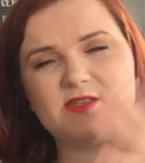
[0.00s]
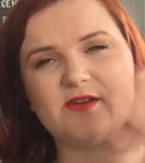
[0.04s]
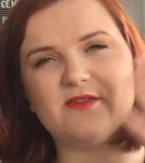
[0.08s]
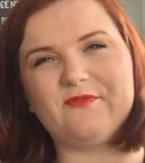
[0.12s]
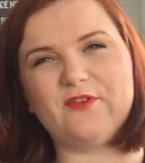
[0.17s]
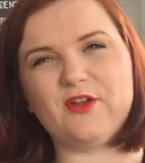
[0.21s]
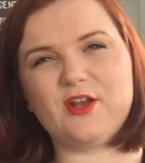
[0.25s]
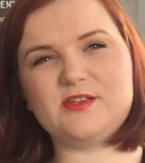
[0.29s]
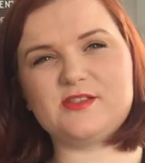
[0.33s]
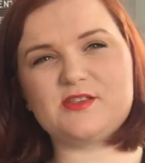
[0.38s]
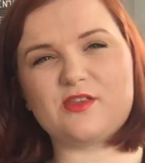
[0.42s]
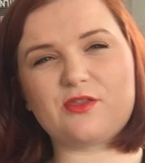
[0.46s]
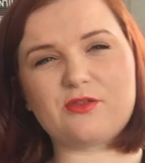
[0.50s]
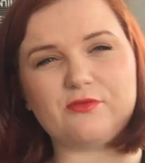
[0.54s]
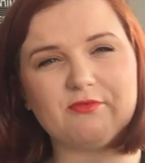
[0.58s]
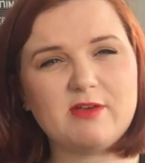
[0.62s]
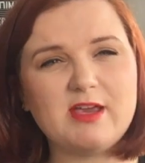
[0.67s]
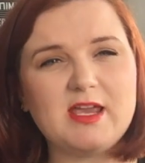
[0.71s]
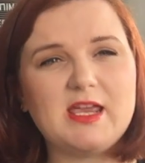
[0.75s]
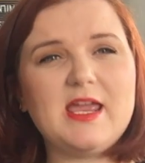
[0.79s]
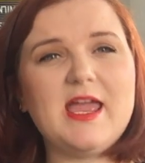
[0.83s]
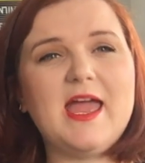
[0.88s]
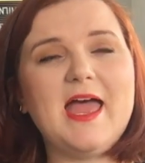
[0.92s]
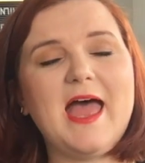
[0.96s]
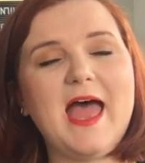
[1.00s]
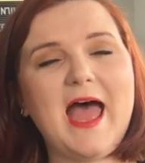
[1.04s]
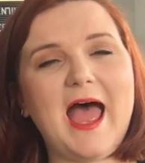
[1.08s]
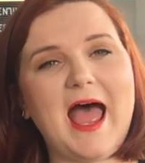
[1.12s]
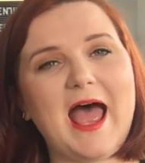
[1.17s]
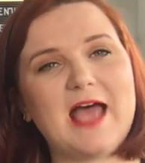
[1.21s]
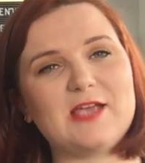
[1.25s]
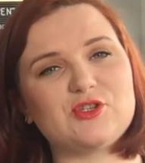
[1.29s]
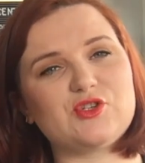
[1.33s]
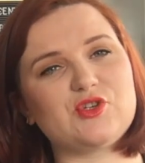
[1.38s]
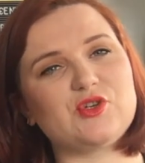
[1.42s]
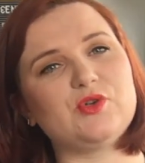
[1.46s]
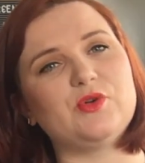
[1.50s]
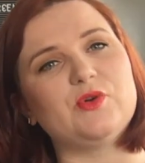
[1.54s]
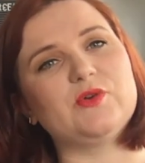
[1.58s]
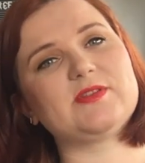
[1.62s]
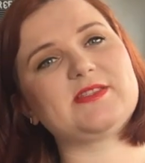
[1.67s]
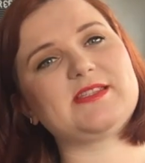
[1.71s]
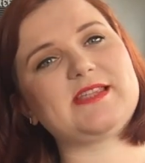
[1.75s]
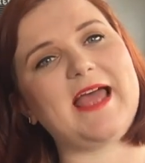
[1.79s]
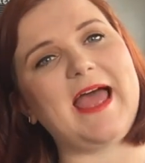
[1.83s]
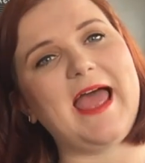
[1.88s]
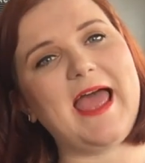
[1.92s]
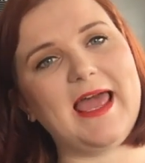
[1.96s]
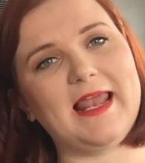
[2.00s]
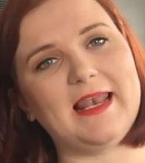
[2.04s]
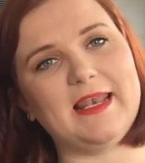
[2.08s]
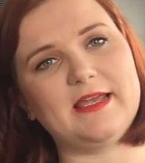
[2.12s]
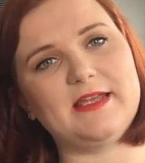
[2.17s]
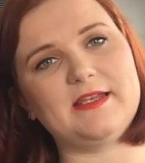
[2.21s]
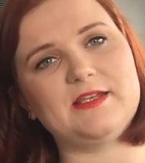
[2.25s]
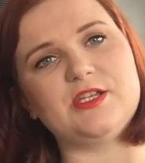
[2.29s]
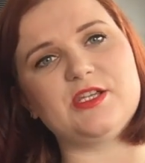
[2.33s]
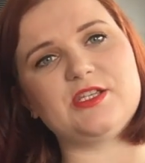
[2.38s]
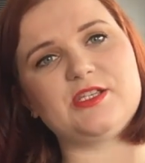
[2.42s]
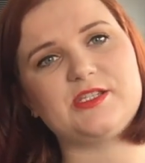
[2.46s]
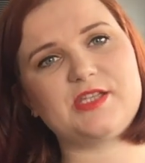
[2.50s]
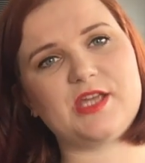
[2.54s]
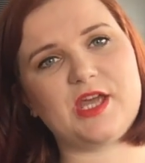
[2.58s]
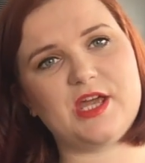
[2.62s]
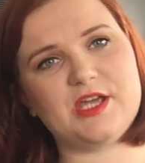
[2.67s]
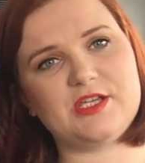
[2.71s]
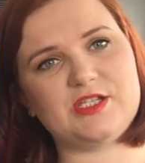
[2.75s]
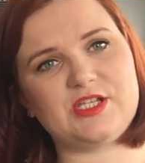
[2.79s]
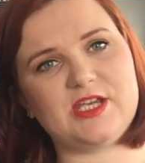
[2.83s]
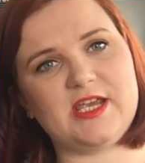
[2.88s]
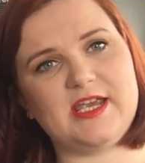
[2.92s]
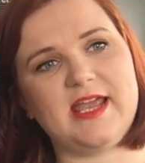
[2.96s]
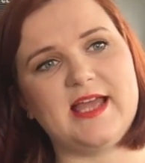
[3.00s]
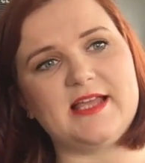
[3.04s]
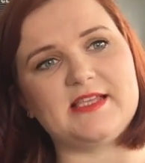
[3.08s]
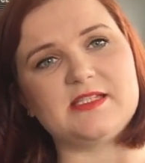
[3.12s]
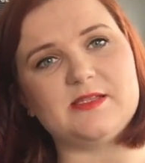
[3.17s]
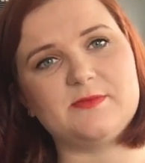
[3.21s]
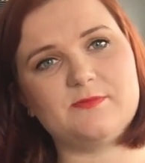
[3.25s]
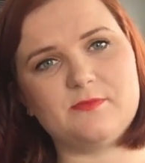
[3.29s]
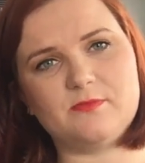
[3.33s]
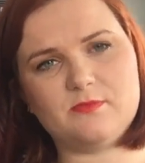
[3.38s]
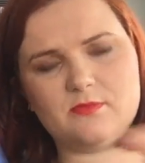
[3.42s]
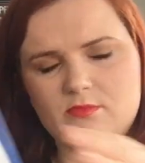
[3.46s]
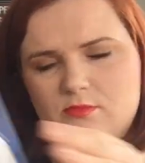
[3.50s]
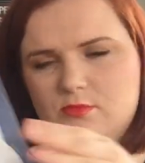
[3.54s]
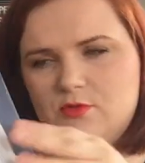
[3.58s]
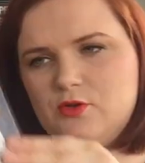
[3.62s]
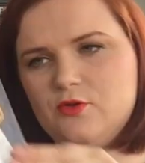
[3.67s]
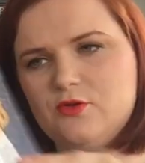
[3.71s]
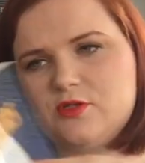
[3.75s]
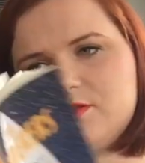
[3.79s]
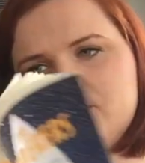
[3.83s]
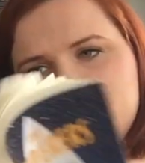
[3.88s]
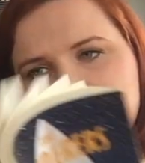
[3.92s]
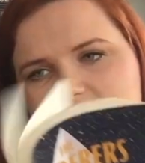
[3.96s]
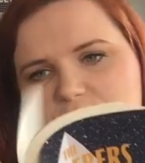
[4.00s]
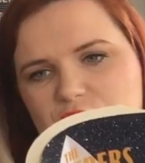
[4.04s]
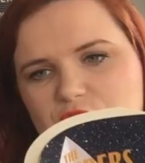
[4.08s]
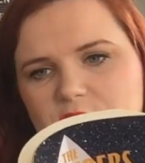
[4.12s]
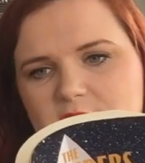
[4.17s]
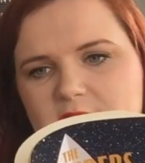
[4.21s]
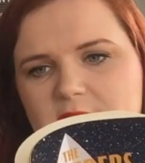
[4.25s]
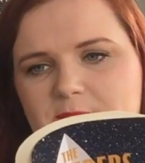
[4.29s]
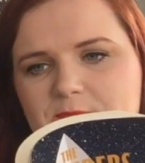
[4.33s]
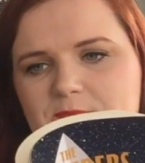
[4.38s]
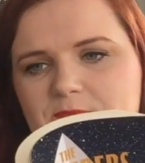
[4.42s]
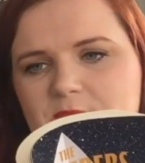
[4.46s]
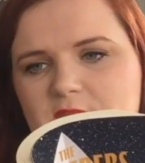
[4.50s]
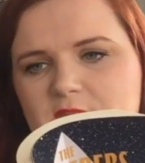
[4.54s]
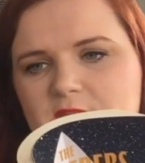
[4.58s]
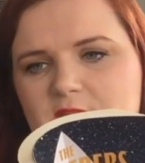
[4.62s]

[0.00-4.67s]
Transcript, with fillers: So it follows the three astronauts Helen, Sergei, and De not Dimitri.